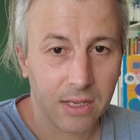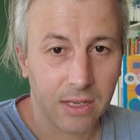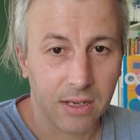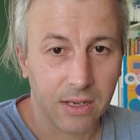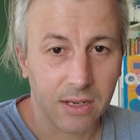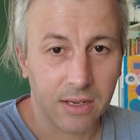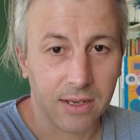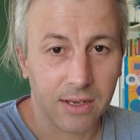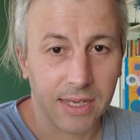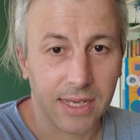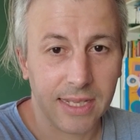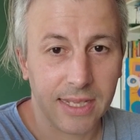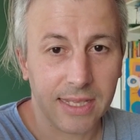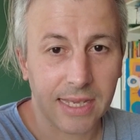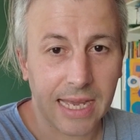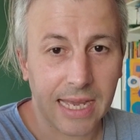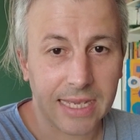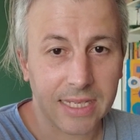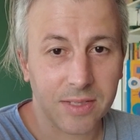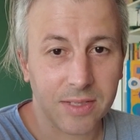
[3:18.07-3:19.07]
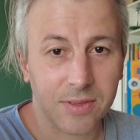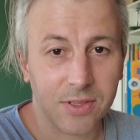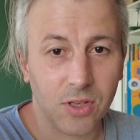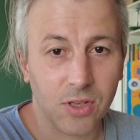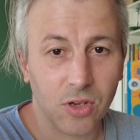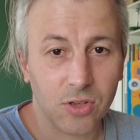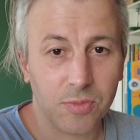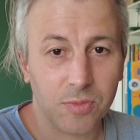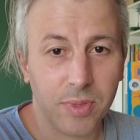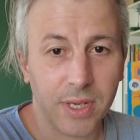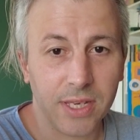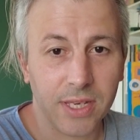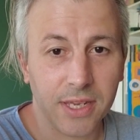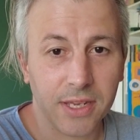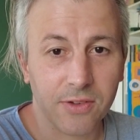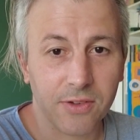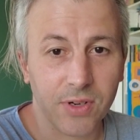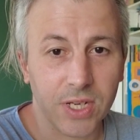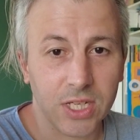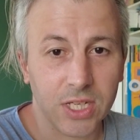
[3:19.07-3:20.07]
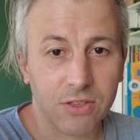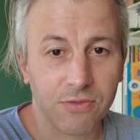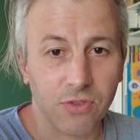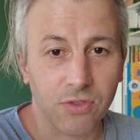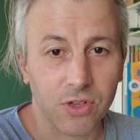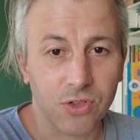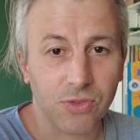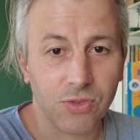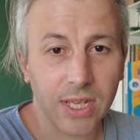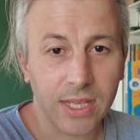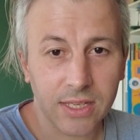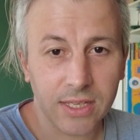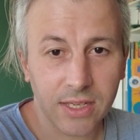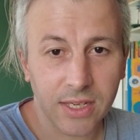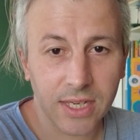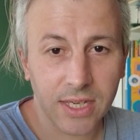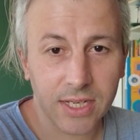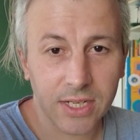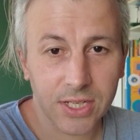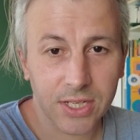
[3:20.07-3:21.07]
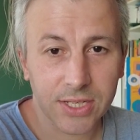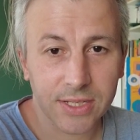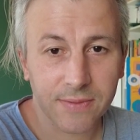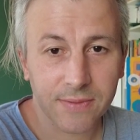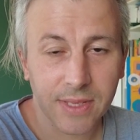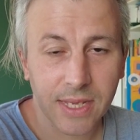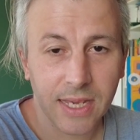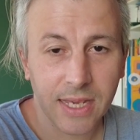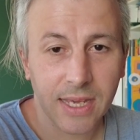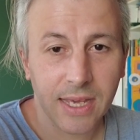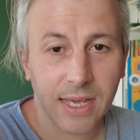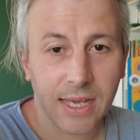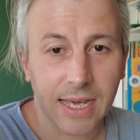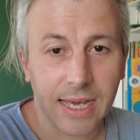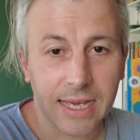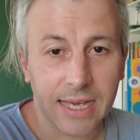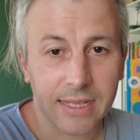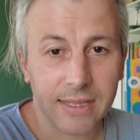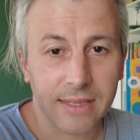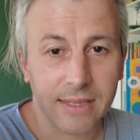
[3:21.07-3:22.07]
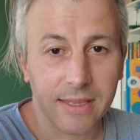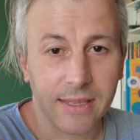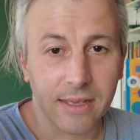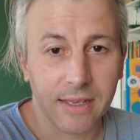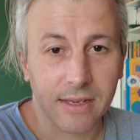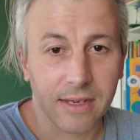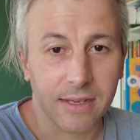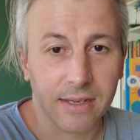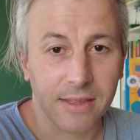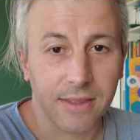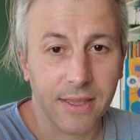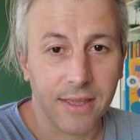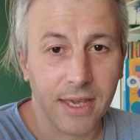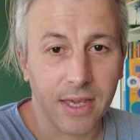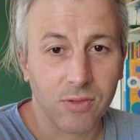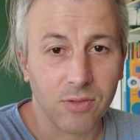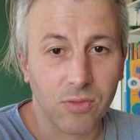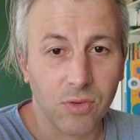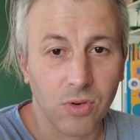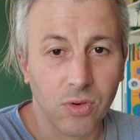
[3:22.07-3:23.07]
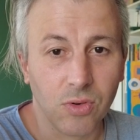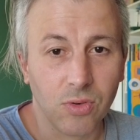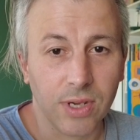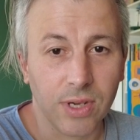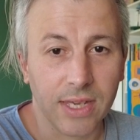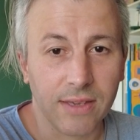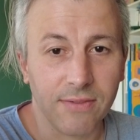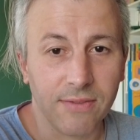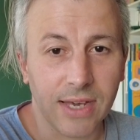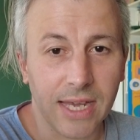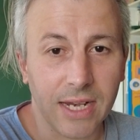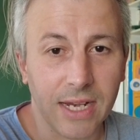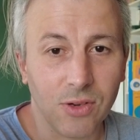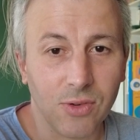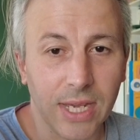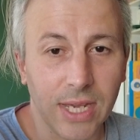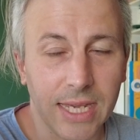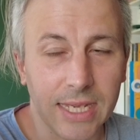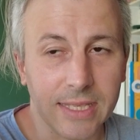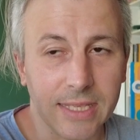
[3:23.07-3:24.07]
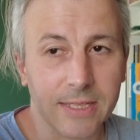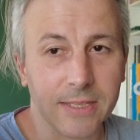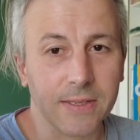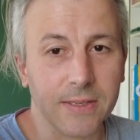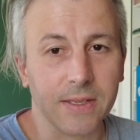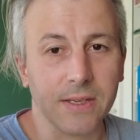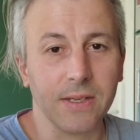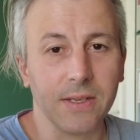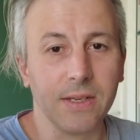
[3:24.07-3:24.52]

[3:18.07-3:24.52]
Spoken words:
It has not been increased for 20 years, and they will reevaluate